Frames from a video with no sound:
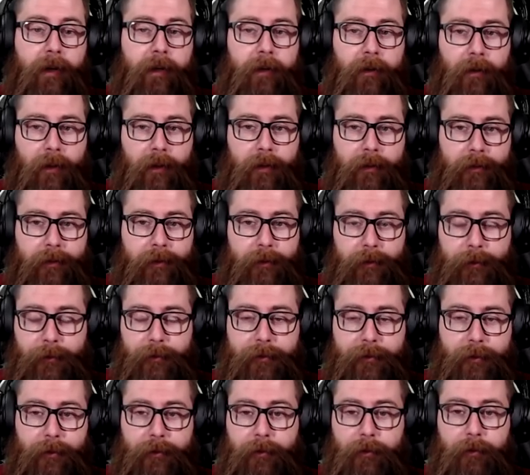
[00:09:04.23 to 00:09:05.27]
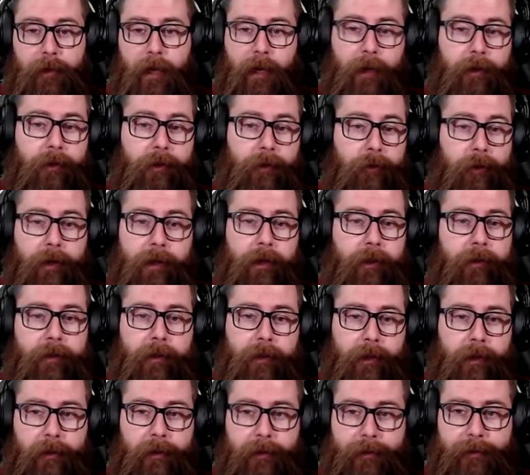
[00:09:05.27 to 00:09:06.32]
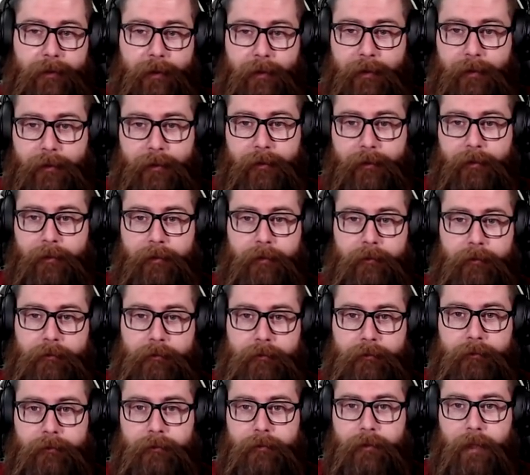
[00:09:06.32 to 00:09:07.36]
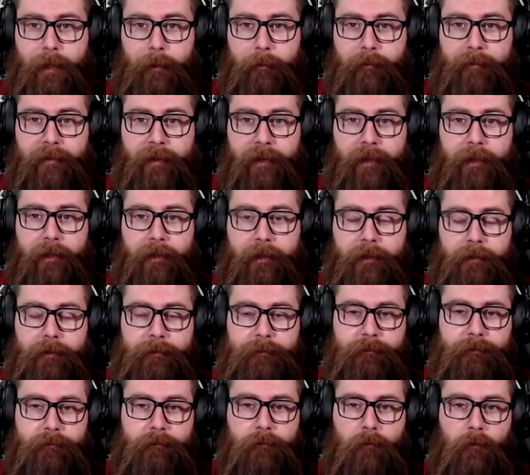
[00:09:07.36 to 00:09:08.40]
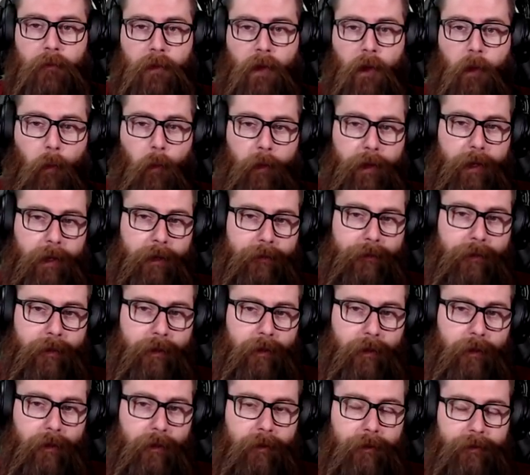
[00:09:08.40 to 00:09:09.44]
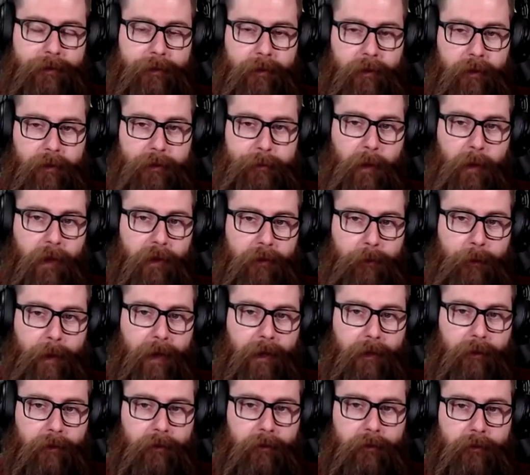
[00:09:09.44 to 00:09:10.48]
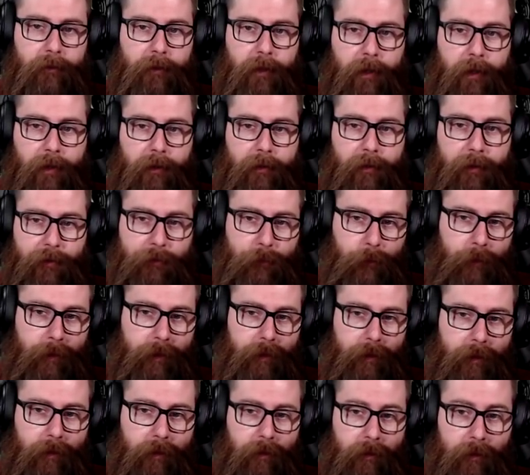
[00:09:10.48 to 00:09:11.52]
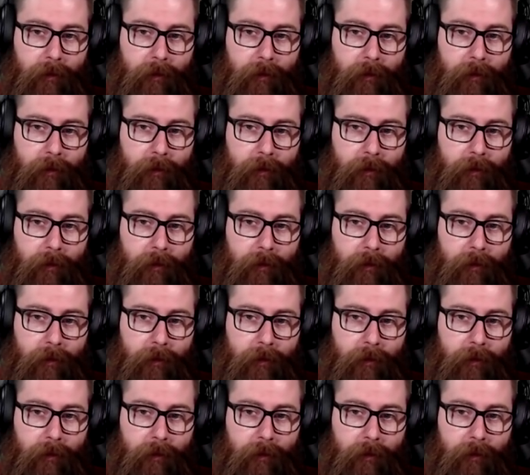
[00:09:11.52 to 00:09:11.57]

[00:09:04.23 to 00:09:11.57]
locked though, so you can't do anything else other than damn fire. We get their series boss battle this week.